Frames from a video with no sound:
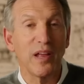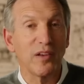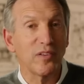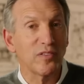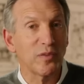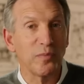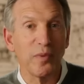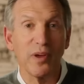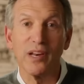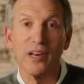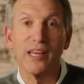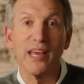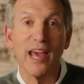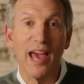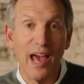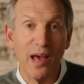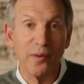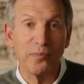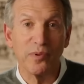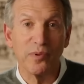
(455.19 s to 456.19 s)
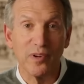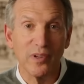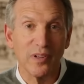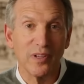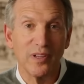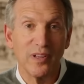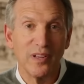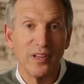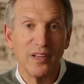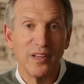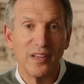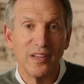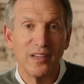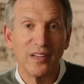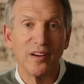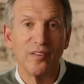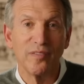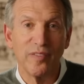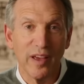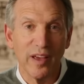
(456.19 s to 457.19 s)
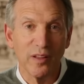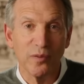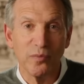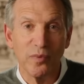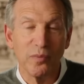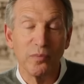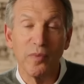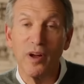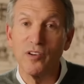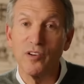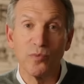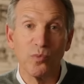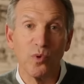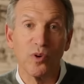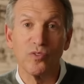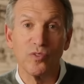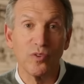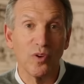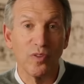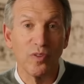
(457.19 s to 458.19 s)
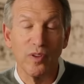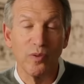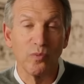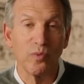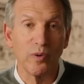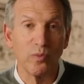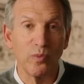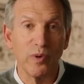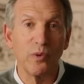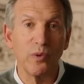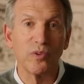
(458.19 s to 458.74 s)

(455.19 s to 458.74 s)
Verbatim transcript: Schultz. I'd love to get him on this podcast, but you know we you can get him right now on